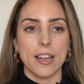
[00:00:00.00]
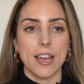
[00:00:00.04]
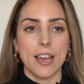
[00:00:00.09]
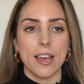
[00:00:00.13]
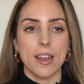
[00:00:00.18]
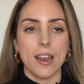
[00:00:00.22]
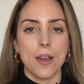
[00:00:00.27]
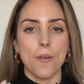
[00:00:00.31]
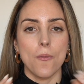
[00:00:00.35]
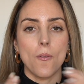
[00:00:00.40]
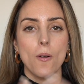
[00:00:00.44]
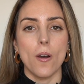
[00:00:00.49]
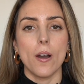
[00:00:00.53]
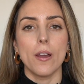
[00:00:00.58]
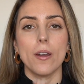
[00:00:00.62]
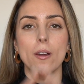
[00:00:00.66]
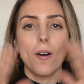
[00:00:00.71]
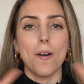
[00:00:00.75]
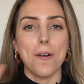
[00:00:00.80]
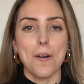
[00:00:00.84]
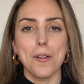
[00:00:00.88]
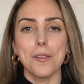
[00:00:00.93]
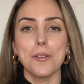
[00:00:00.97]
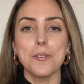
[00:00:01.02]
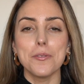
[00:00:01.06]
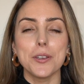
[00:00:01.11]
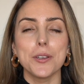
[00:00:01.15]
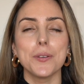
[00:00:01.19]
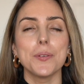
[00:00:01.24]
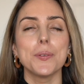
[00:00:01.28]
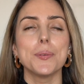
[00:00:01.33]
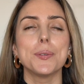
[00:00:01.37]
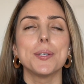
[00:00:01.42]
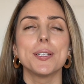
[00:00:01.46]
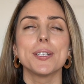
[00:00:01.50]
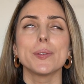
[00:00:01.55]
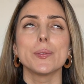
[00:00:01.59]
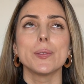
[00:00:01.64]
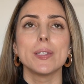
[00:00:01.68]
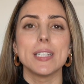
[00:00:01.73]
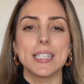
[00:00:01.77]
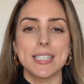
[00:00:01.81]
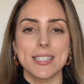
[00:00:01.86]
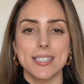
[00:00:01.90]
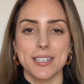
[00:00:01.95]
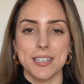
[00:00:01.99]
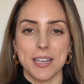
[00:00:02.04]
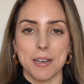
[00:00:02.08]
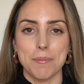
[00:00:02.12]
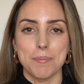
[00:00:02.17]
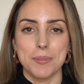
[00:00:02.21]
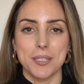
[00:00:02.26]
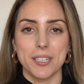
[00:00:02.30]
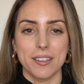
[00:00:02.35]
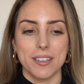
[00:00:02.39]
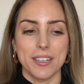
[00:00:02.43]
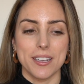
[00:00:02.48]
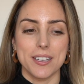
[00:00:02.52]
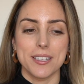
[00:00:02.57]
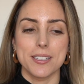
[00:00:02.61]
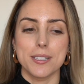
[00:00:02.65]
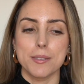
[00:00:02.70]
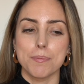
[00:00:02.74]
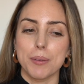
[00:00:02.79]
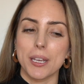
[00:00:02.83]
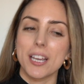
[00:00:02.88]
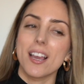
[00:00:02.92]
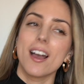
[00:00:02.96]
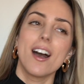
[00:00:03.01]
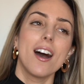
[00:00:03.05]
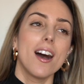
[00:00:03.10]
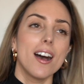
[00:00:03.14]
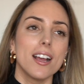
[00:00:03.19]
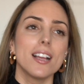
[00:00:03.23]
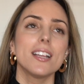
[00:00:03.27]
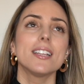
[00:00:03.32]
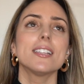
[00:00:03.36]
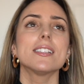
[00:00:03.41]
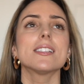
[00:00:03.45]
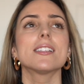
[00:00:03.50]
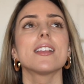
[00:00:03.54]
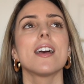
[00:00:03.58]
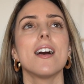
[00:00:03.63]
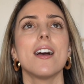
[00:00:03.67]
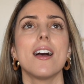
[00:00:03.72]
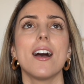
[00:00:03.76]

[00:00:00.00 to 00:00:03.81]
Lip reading: and I want all of you to listen up to this because